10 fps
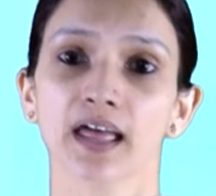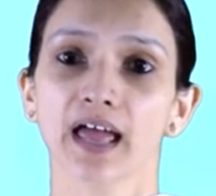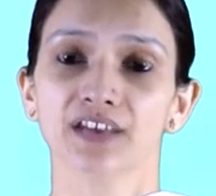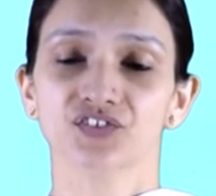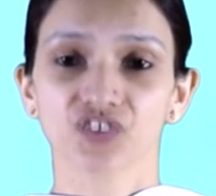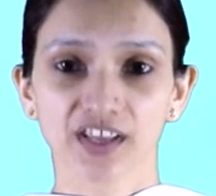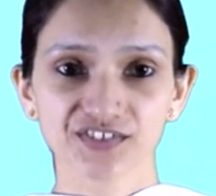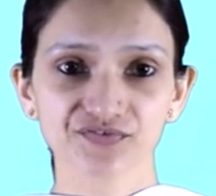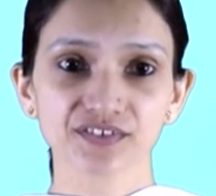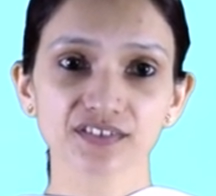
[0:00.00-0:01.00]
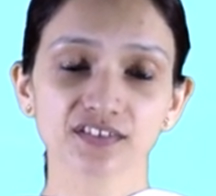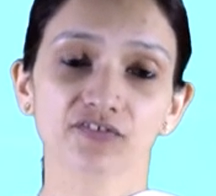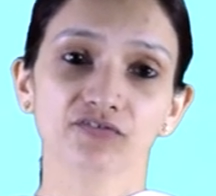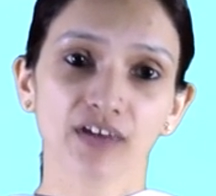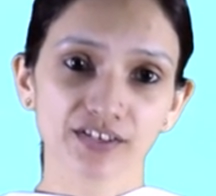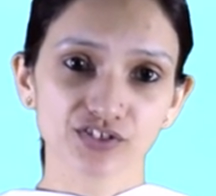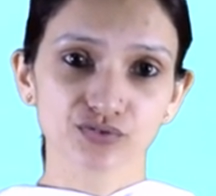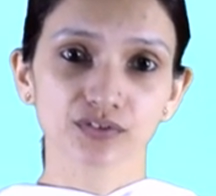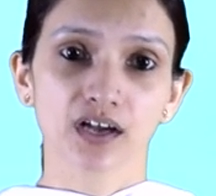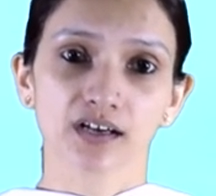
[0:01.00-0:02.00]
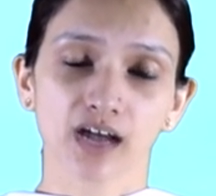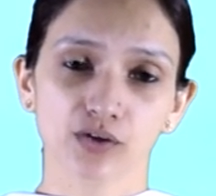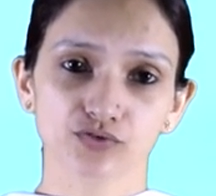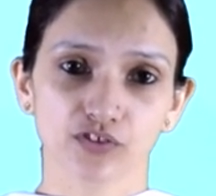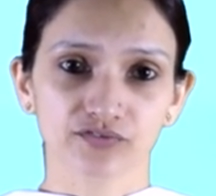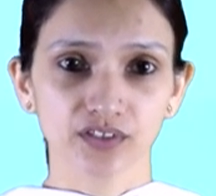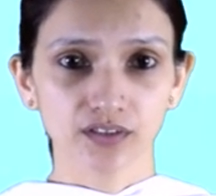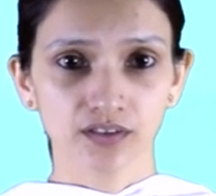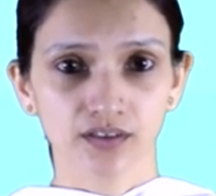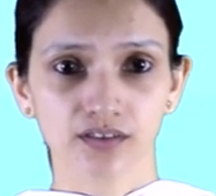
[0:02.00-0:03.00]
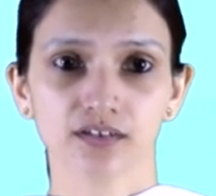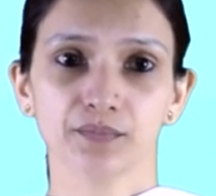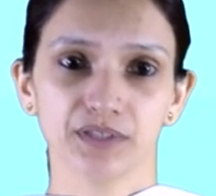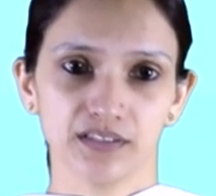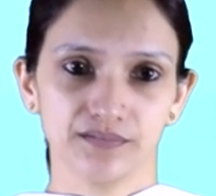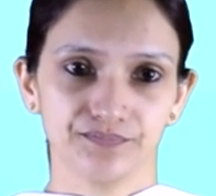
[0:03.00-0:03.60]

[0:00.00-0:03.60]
and transfers the funds to the account of the criminal.